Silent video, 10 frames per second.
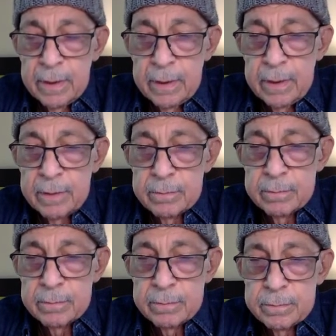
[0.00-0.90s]
Uh,
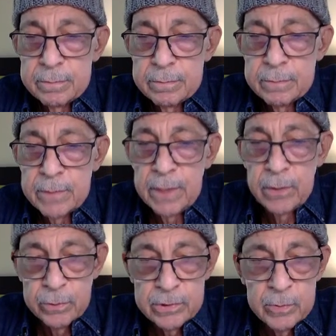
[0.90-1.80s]
and
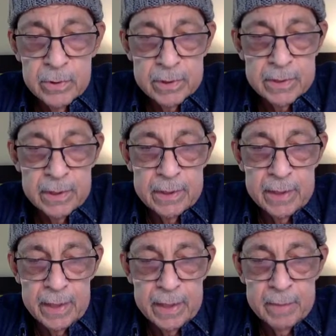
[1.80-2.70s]
no one's more excited
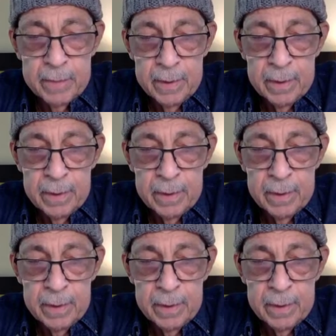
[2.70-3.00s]
than I am,